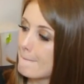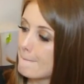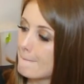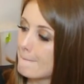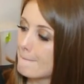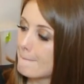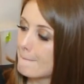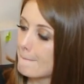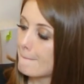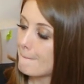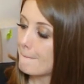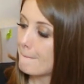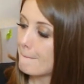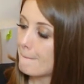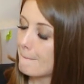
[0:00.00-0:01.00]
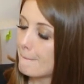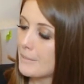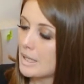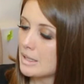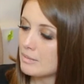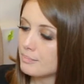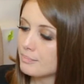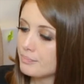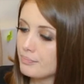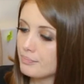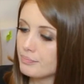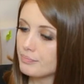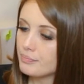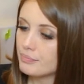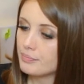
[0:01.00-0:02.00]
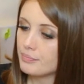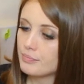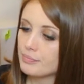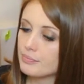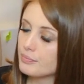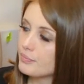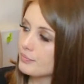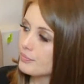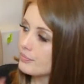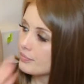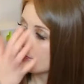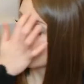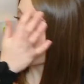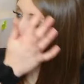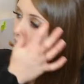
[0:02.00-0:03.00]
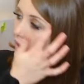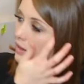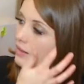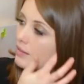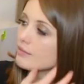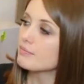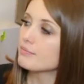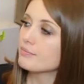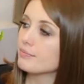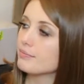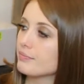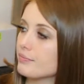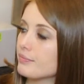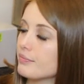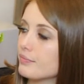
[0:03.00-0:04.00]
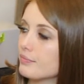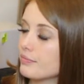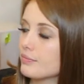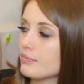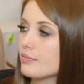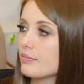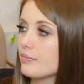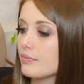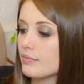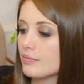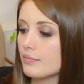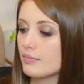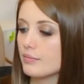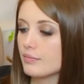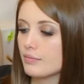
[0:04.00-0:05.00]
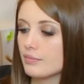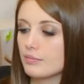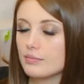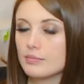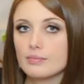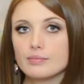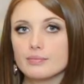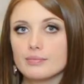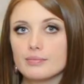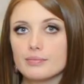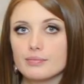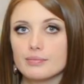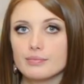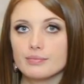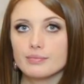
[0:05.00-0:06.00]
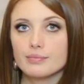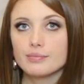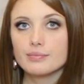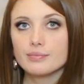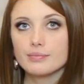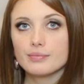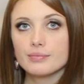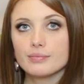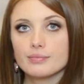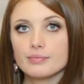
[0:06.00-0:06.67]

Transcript: The person shown says nothing.